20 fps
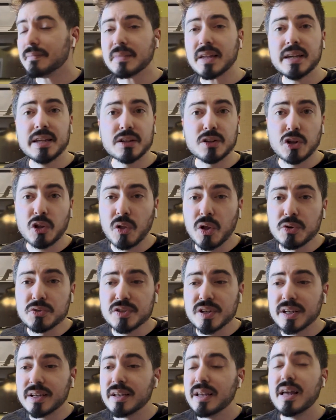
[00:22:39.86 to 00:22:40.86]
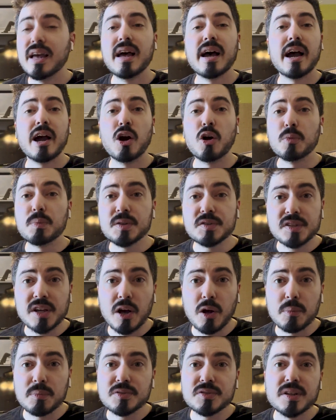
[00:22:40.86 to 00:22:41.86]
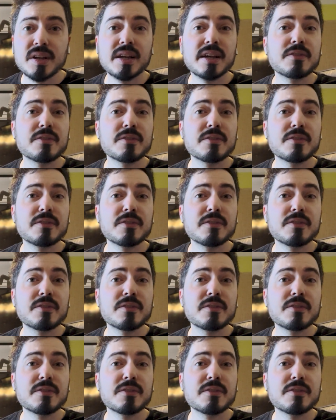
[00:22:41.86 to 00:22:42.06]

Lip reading: in closing, I hope this helps.